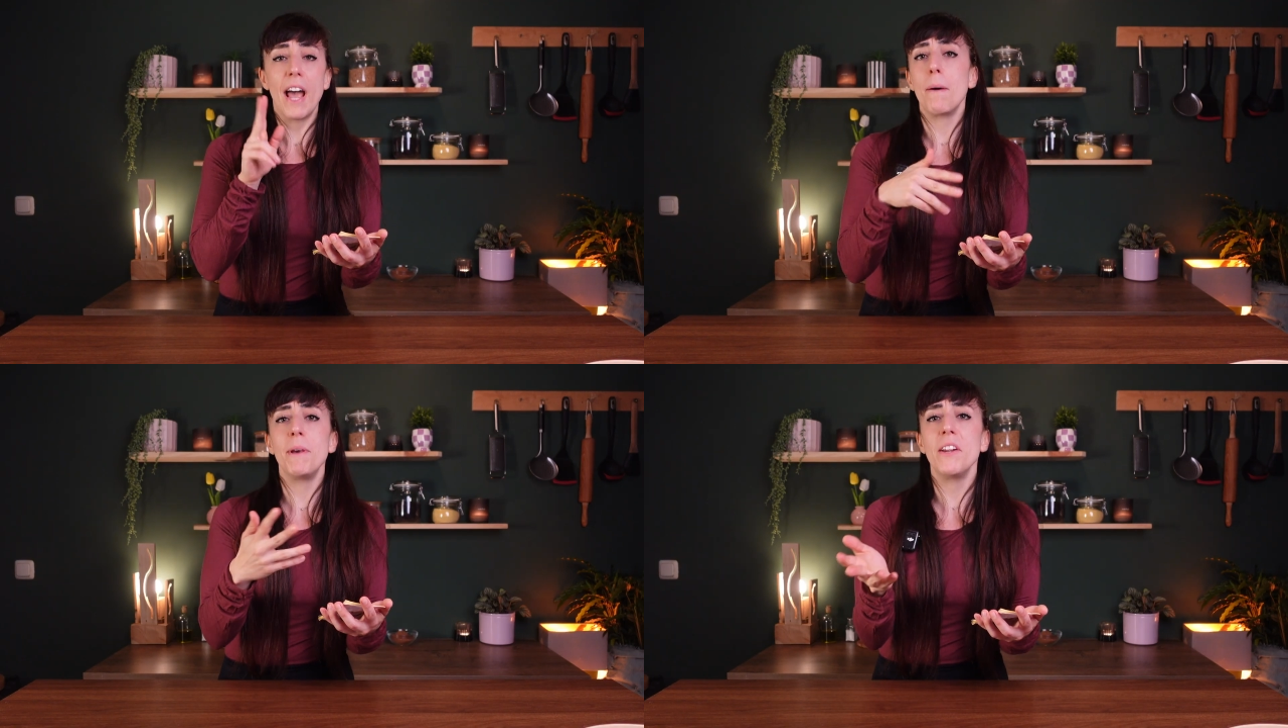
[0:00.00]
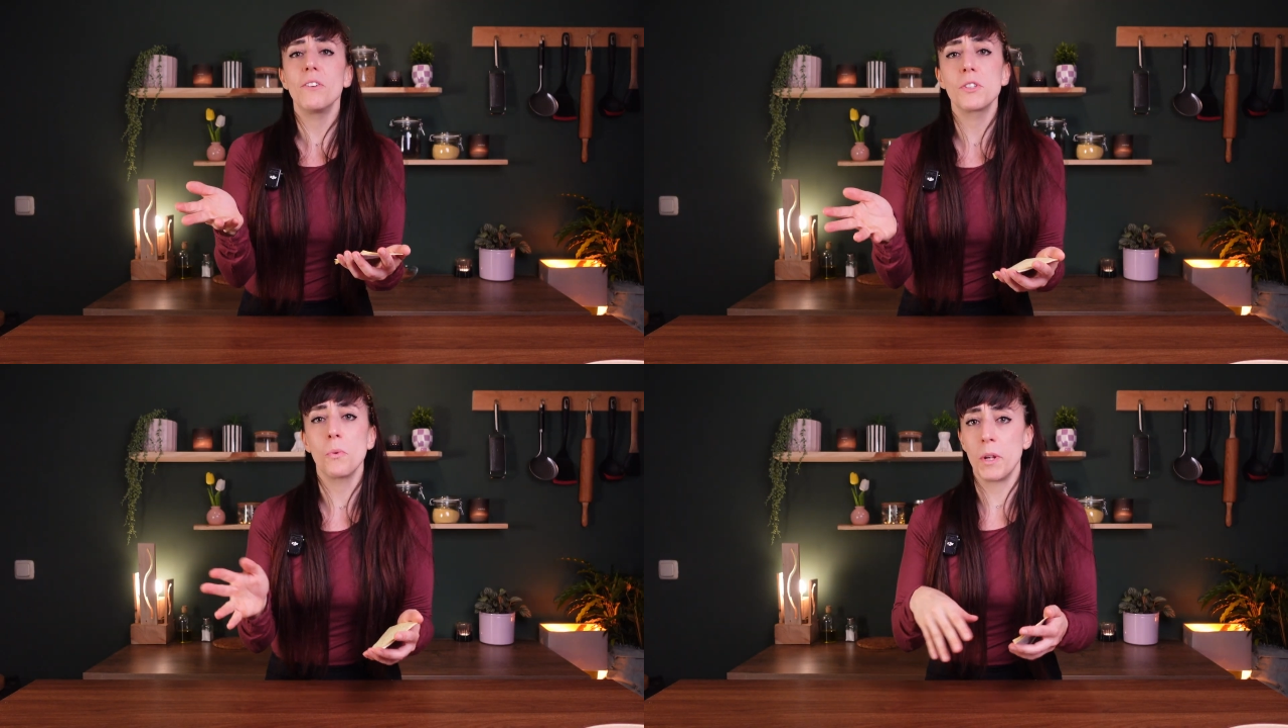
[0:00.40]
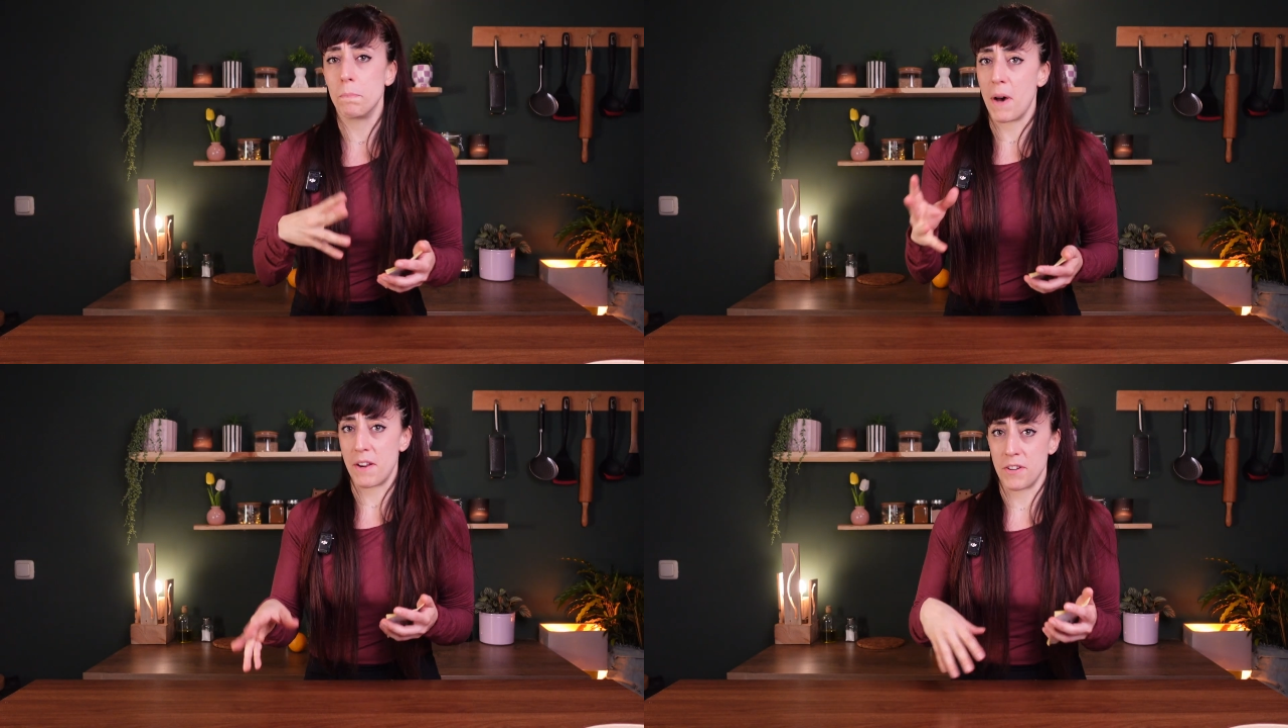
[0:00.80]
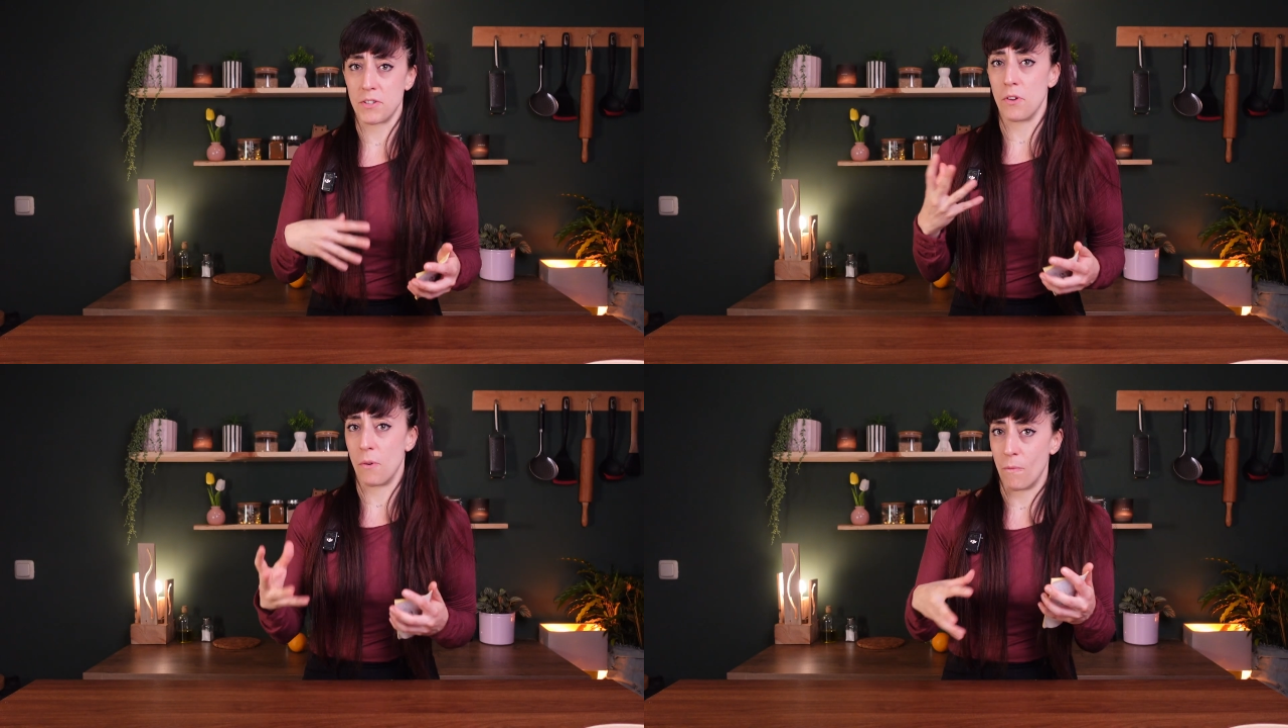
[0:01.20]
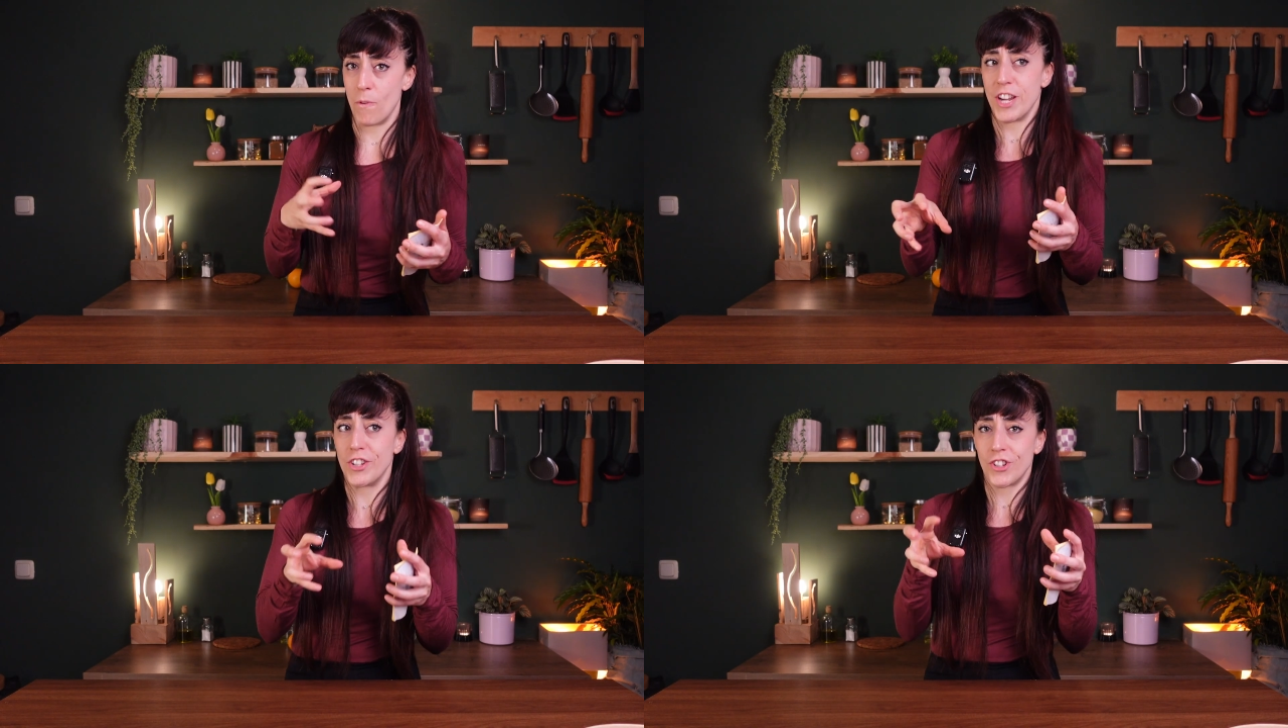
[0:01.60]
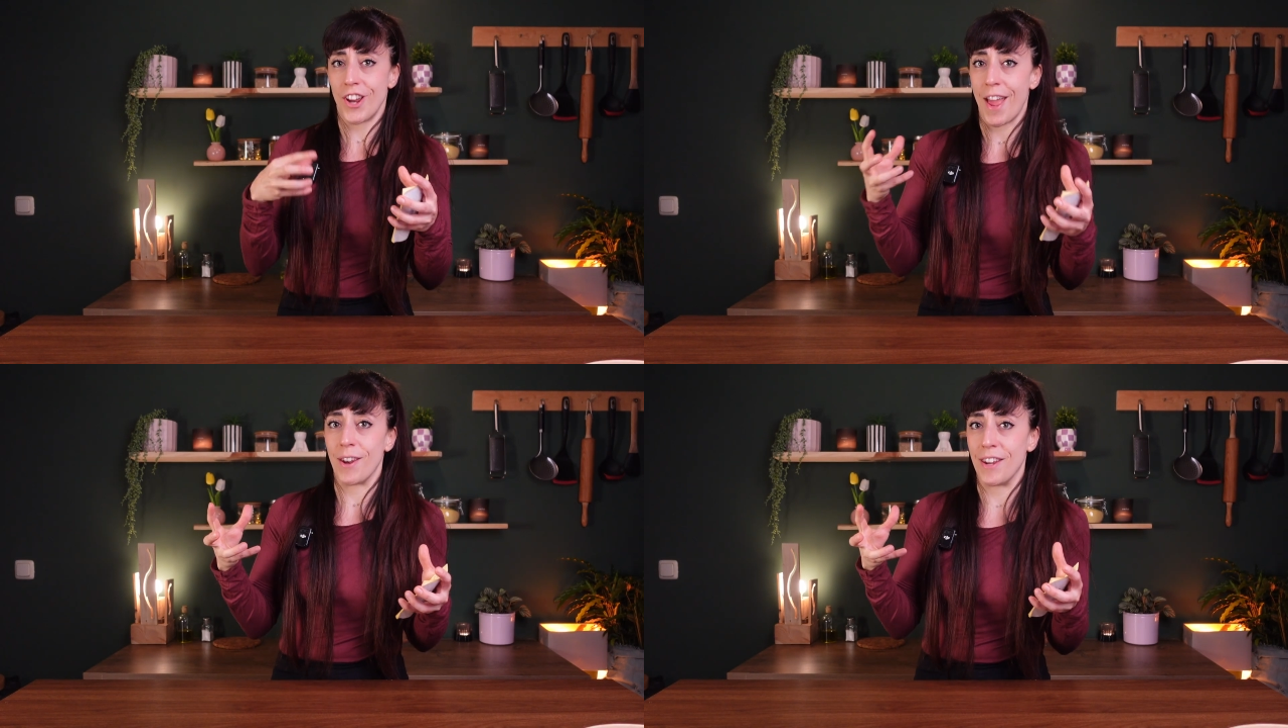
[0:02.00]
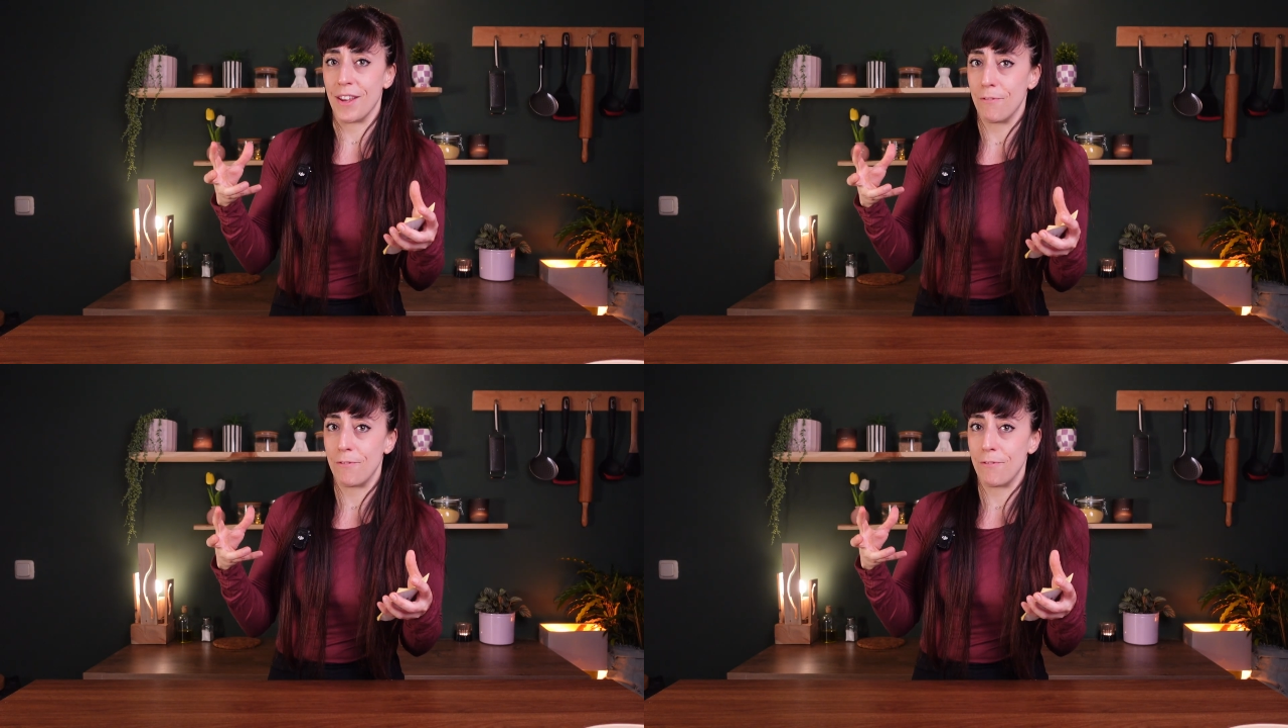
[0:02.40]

I made it also with butter, so rich and